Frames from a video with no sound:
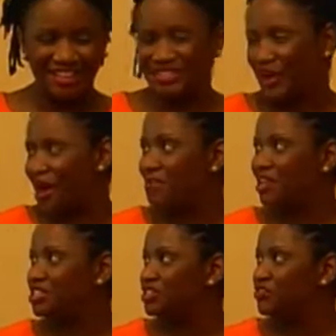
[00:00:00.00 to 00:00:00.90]
So I'm
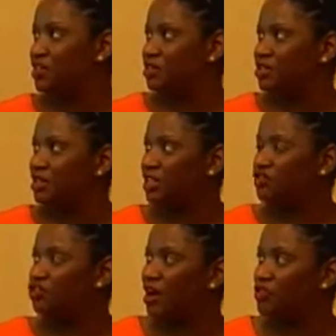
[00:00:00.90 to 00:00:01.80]
actually developing an
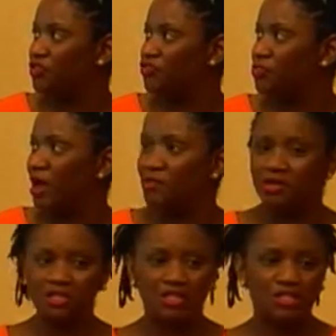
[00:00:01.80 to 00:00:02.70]
infographic for my
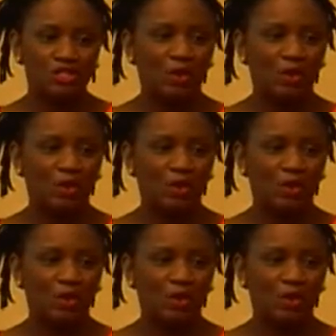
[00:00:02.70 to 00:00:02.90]
business.